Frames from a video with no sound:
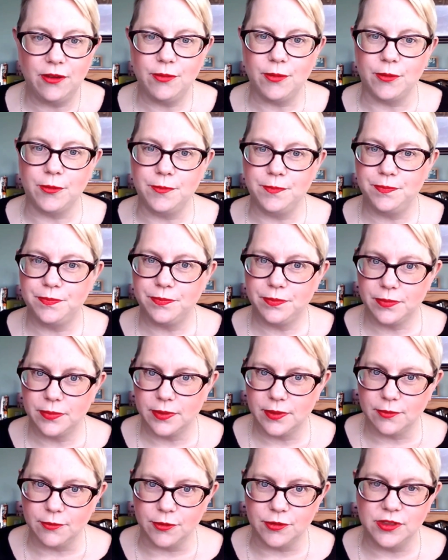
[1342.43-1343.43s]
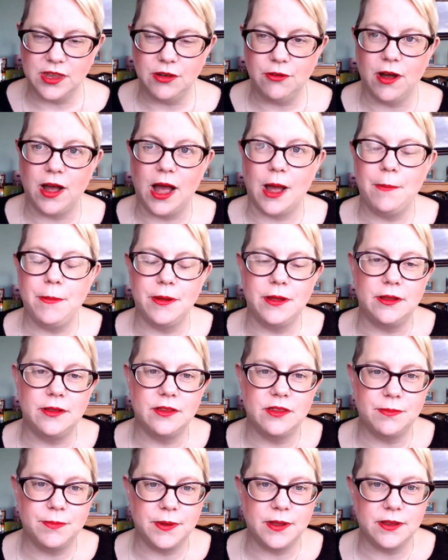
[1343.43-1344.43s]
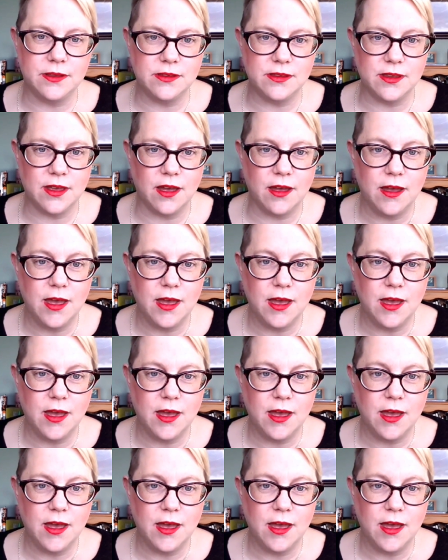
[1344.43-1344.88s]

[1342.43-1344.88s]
we'll see what happens, but